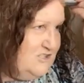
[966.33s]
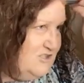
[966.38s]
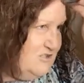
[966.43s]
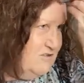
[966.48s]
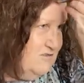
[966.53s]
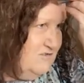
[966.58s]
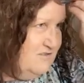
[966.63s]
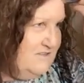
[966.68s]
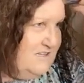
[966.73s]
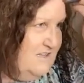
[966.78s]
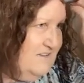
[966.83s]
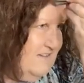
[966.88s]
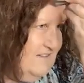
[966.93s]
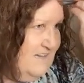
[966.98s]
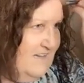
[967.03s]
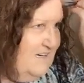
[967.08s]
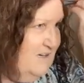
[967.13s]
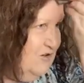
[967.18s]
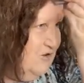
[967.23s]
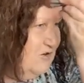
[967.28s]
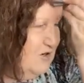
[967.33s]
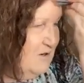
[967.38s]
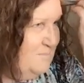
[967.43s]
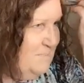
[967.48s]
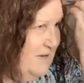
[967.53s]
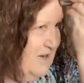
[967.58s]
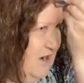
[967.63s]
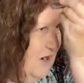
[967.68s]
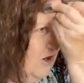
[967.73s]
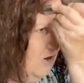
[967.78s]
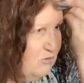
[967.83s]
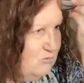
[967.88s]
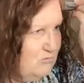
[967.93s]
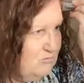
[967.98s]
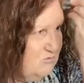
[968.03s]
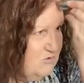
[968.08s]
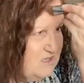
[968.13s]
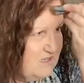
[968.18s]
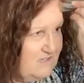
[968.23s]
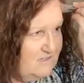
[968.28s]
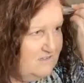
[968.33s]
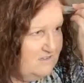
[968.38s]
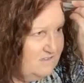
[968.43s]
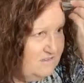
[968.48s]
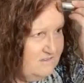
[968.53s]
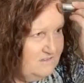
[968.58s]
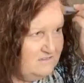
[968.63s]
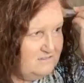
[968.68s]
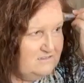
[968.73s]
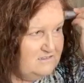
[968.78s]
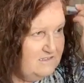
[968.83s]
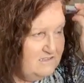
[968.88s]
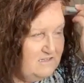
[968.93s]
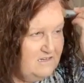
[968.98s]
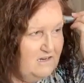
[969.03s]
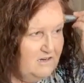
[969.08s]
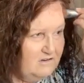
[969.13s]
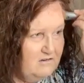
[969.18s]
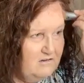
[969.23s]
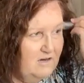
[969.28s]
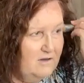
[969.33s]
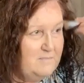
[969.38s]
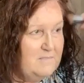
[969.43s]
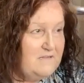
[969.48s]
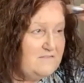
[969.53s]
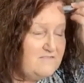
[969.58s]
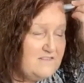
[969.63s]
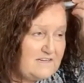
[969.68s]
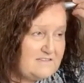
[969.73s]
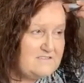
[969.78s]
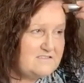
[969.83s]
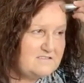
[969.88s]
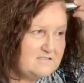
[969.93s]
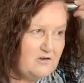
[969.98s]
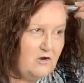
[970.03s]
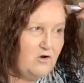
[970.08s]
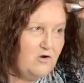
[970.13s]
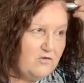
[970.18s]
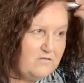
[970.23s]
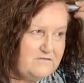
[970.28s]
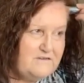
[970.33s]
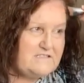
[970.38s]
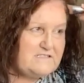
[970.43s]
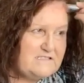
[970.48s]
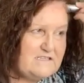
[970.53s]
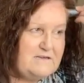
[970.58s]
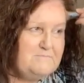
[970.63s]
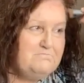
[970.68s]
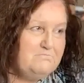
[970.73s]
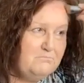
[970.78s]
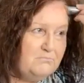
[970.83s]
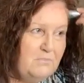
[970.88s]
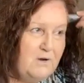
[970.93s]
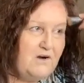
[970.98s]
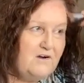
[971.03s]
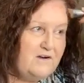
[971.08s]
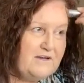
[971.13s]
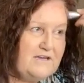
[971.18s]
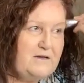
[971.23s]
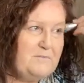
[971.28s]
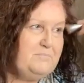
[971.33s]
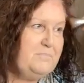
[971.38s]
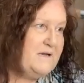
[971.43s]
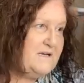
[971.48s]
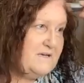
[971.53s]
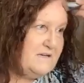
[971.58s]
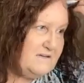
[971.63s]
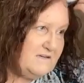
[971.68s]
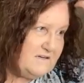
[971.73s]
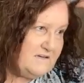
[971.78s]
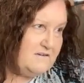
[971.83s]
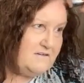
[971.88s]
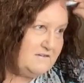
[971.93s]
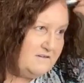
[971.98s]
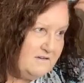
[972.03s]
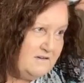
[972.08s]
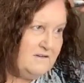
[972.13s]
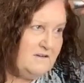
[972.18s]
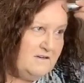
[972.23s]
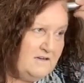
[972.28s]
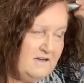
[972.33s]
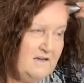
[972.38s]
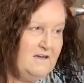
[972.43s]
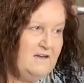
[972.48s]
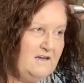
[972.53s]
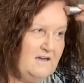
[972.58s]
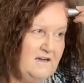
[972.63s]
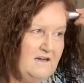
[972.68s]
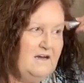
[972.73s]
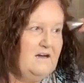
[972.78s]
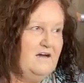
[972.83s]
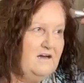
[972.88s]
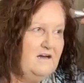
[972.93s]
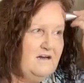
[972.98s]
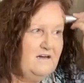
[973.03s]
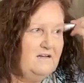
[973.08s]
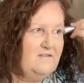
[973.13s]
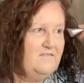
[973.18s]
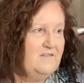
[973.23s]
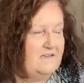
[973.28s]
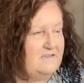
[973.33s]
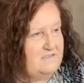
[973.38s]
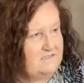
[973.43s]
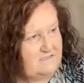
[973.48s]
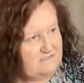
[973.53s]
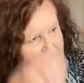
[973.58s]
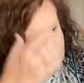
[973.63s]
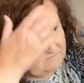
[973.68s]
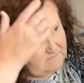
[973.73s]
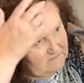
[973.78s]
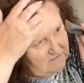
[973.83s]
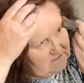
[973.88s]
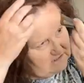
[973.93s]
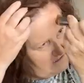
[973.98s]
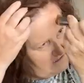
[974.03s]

I do think they look a bit older. You know, I mean, that's obviously my opinion. And that's,